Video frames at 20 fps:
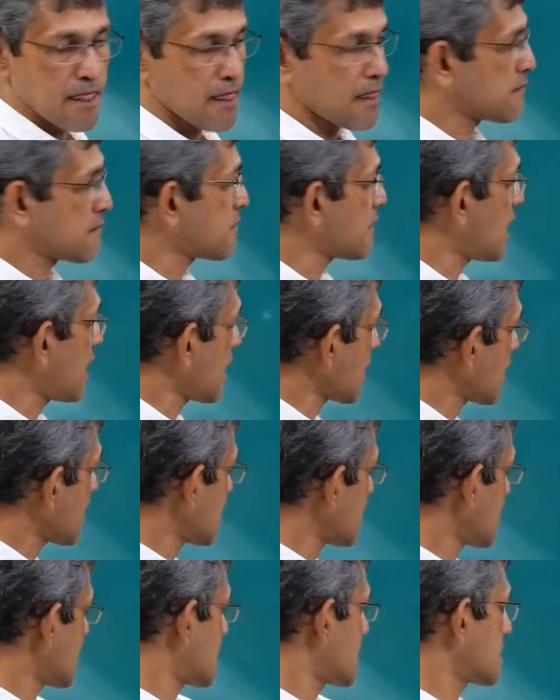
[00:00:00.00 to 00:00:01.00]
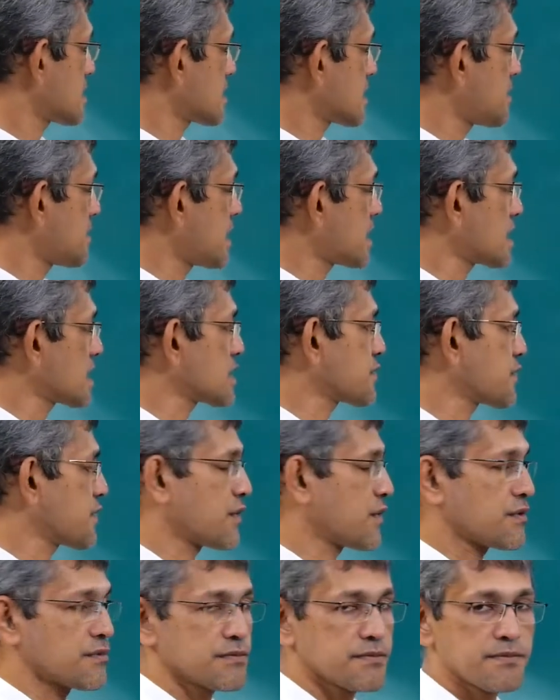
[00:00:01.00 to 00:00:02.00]
Well, it is a matrix
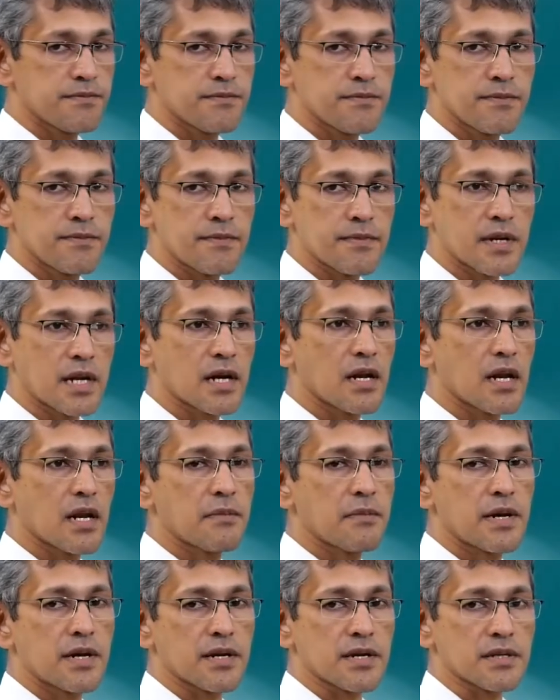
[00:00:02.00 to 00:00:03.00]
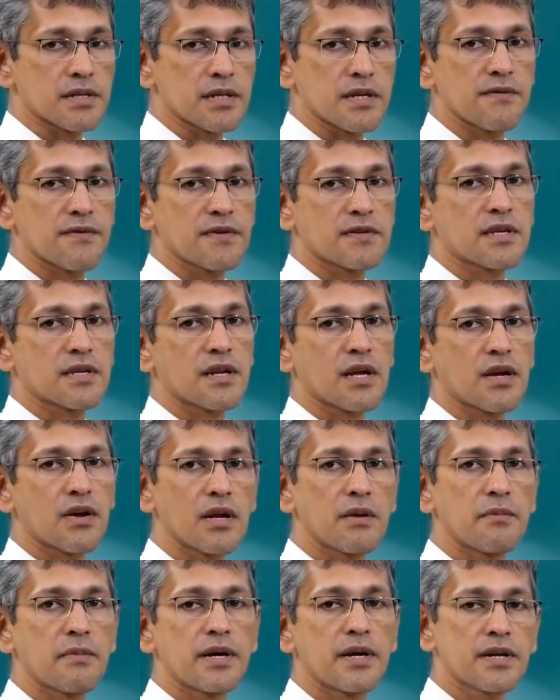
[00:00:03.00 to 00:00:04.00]
form, regular matrix. If it's a
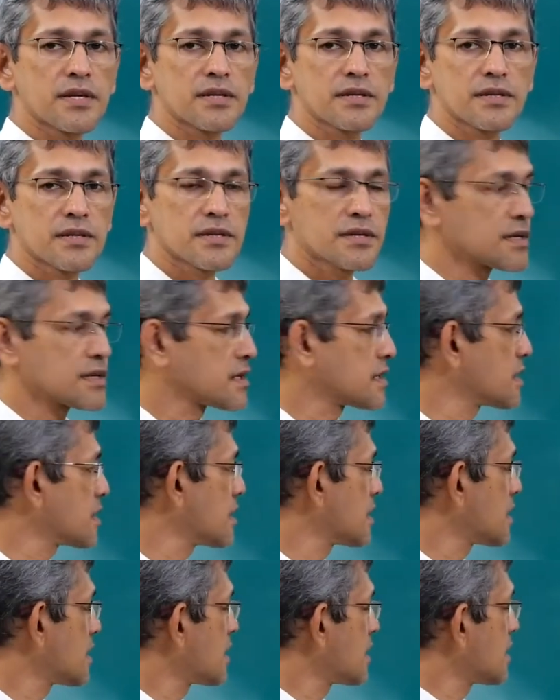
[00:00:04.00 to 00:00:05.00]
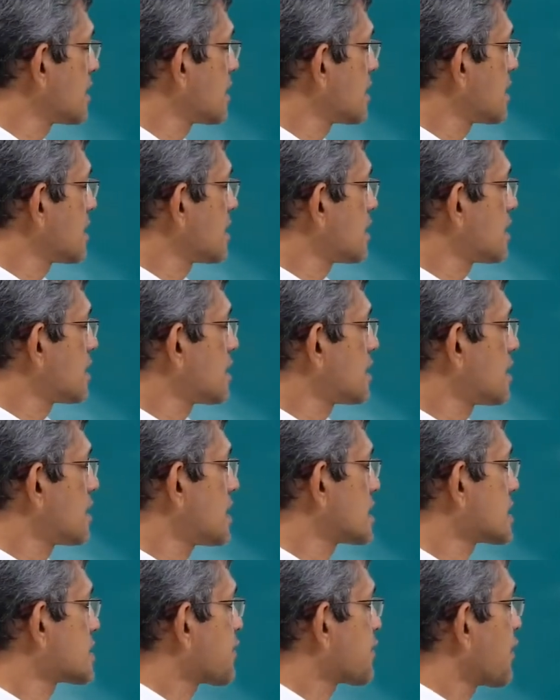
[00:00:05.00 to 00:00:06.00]
regular matrix,
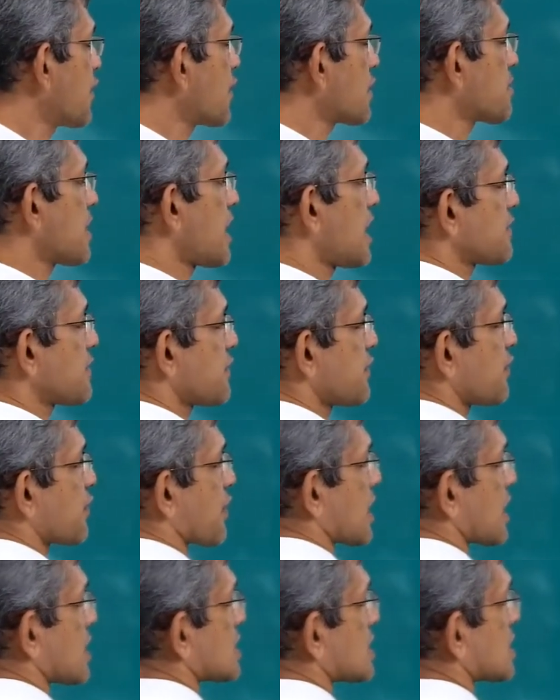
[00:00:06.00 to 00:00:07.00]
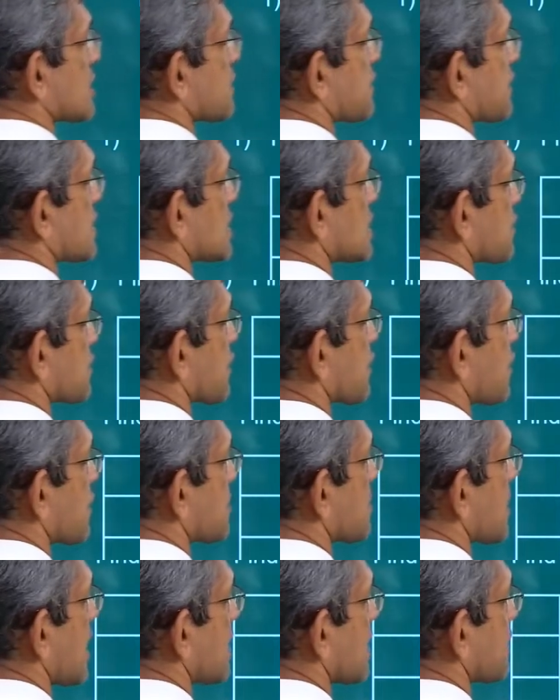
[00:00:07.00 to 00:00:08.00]
it's 4 by 4, right? If it is 4
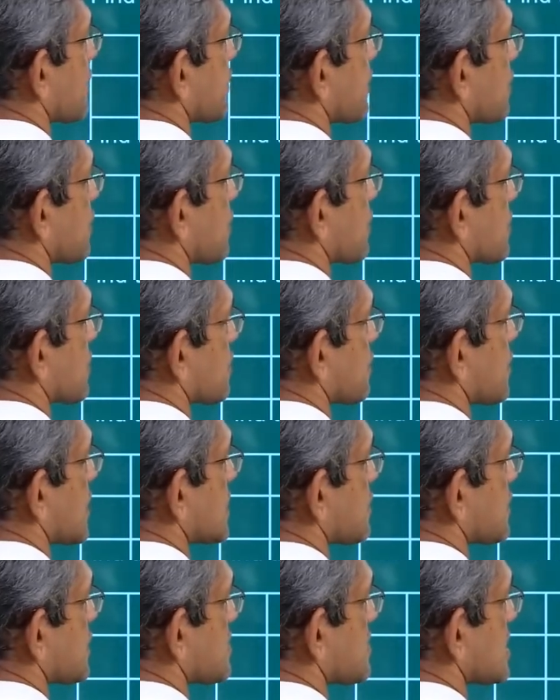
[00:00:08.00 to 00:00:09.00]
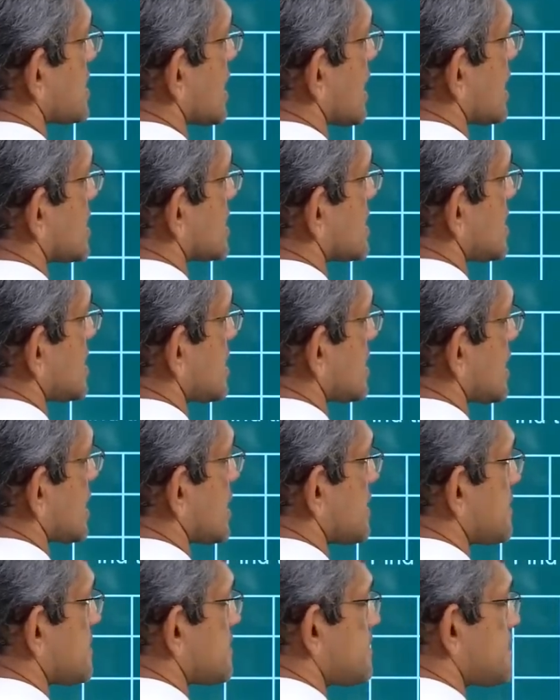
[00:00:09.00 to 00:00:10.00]
by 4, what would be the answer here?